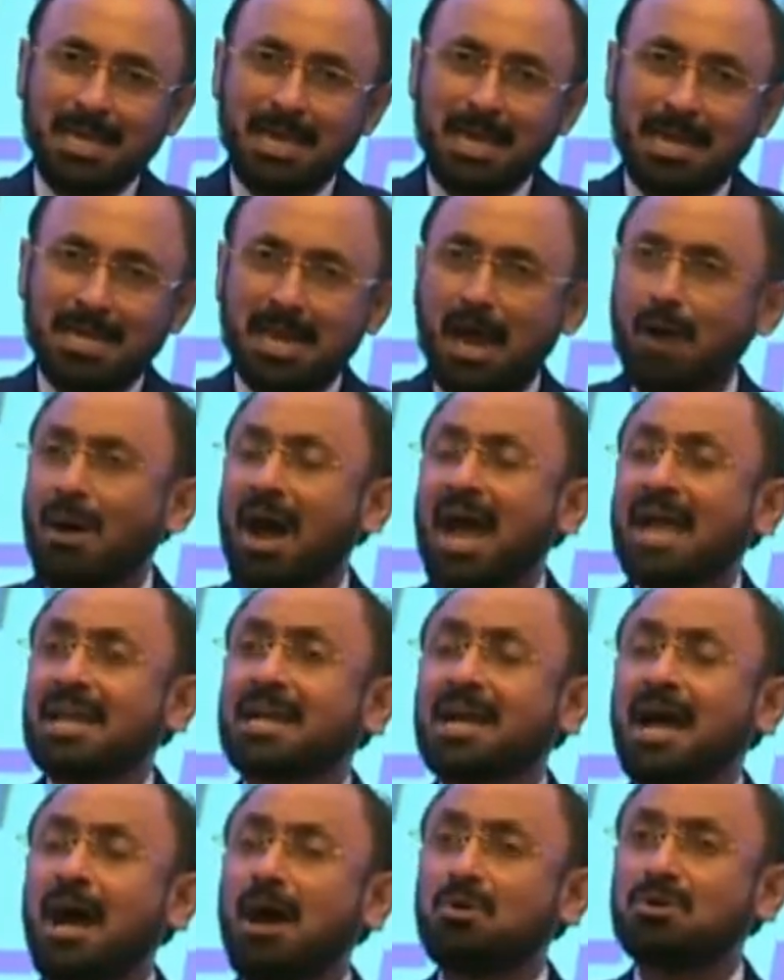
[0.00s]
Now, I
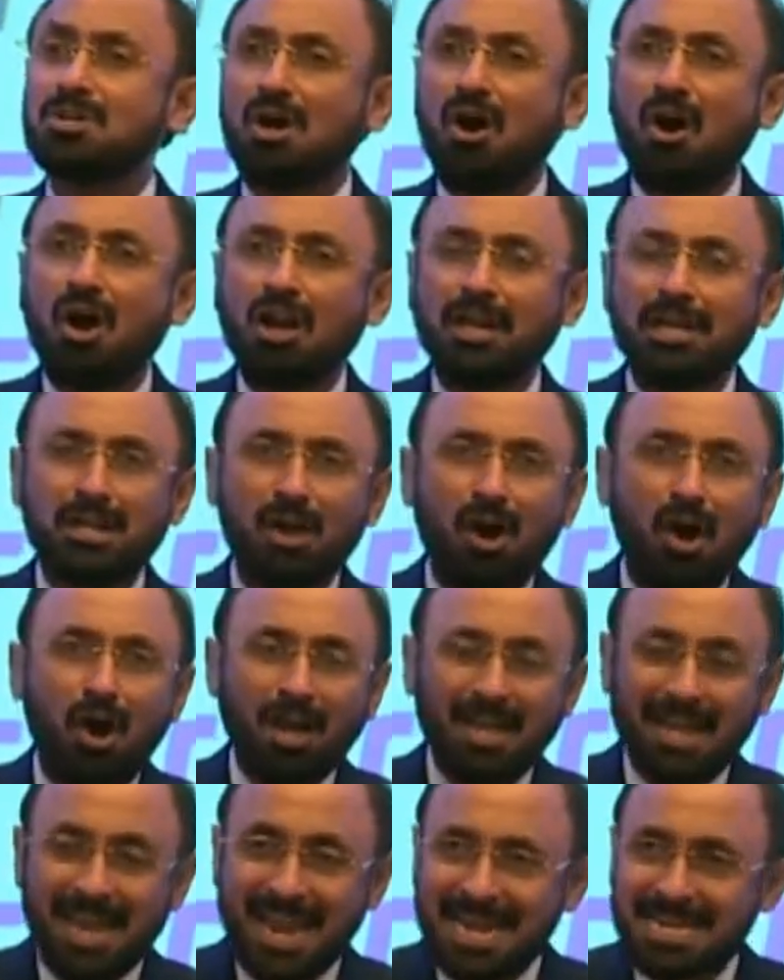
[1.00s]
count all in
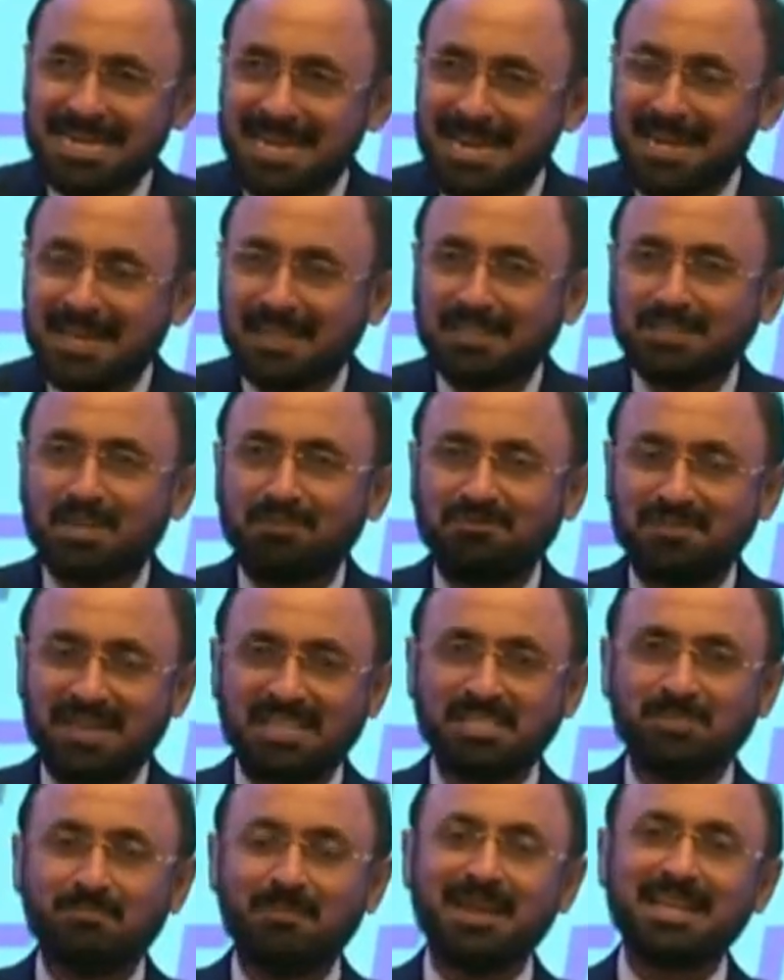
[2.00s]
all 18 years of
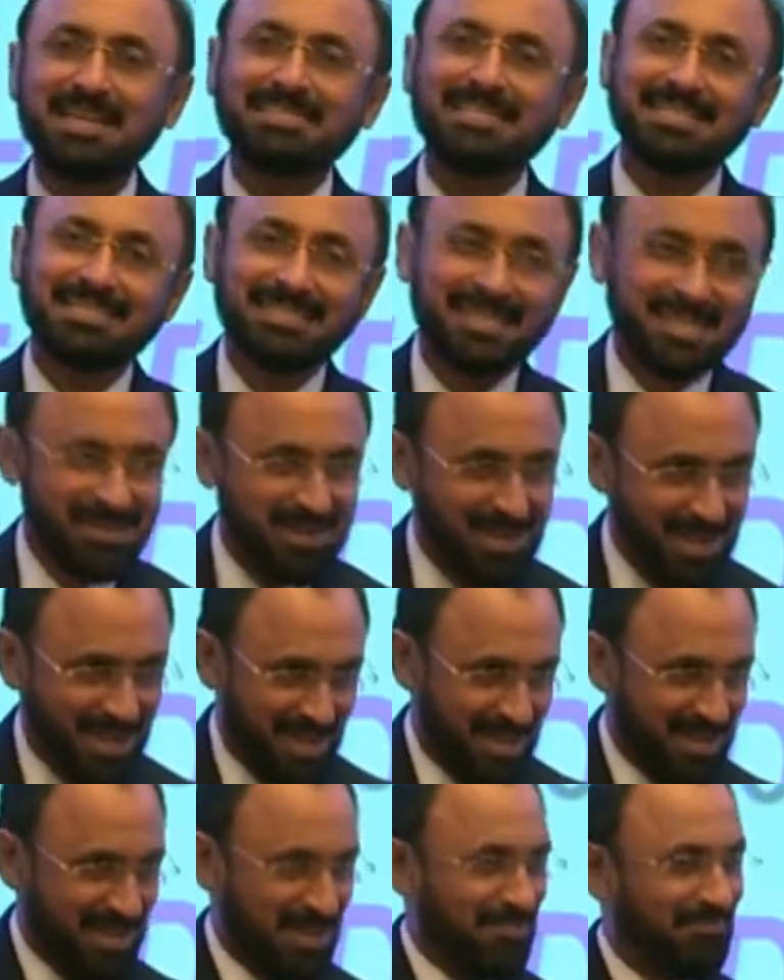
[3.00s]
experience as a
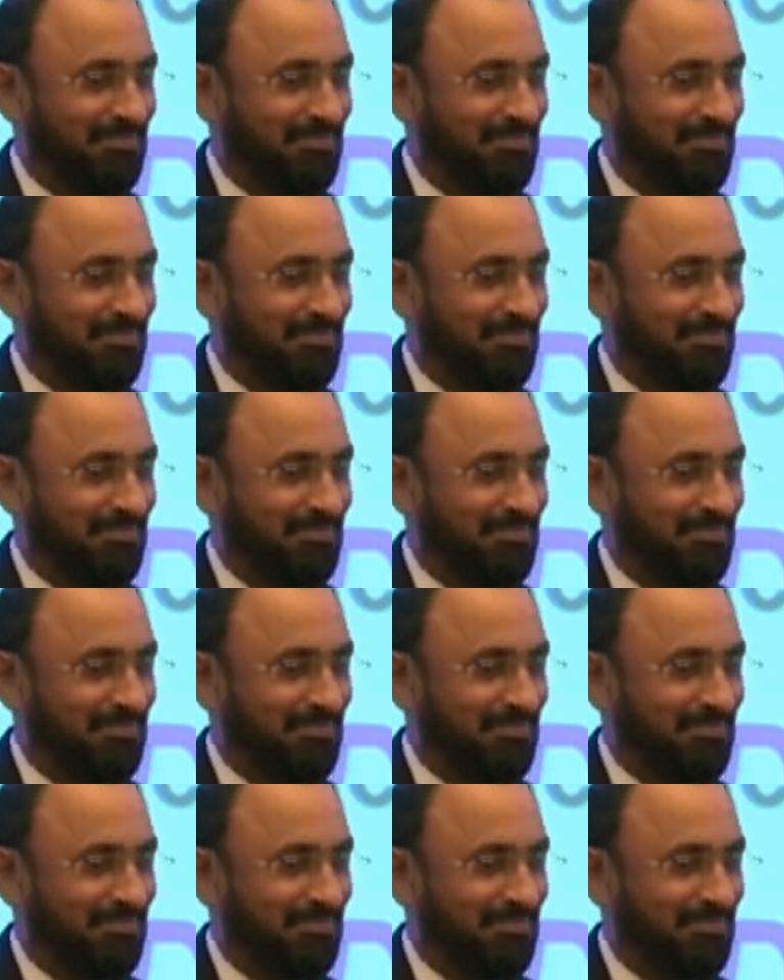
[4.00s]
trainer.